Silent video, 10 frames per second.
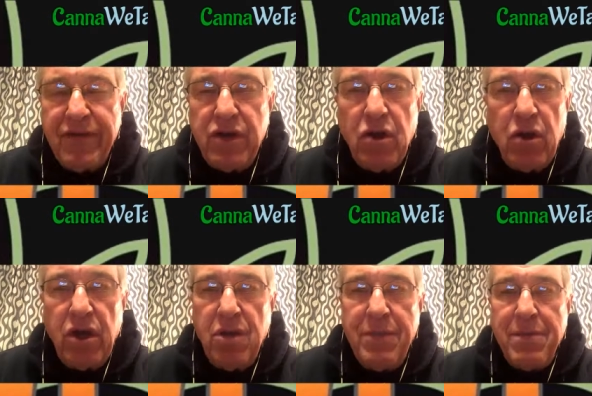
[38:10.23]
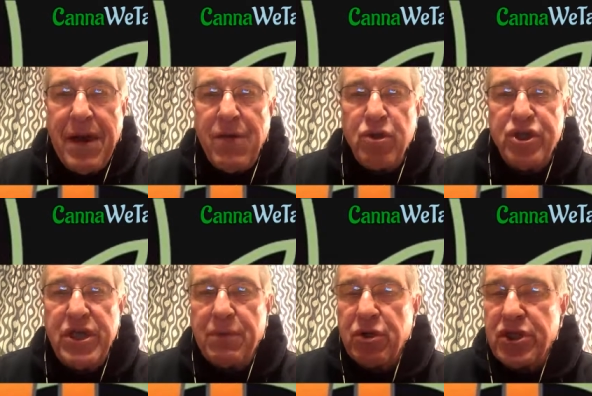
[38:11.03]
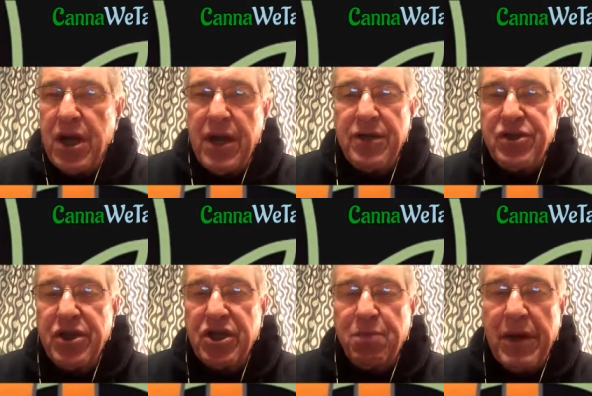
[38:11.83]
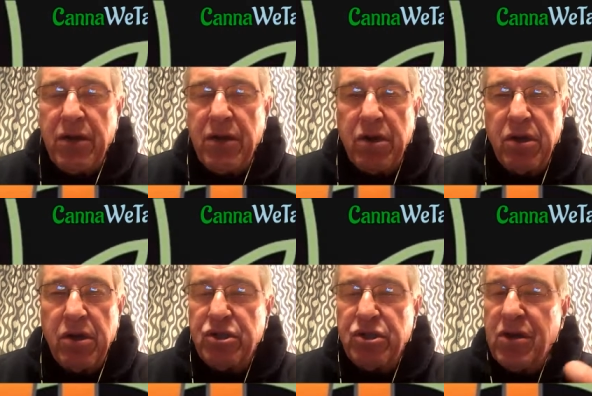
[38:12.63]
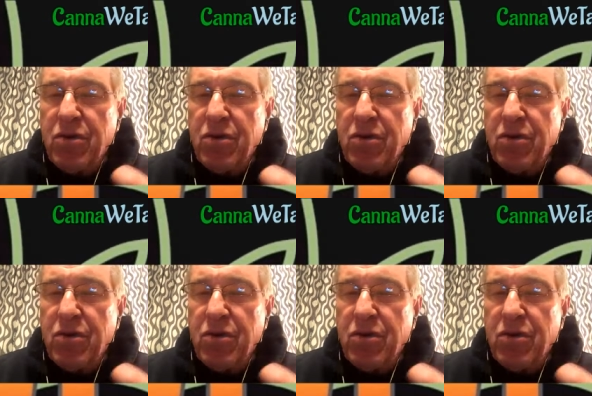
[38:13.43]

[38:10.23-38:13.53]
you have to know a little bit about receptor science to explain all this.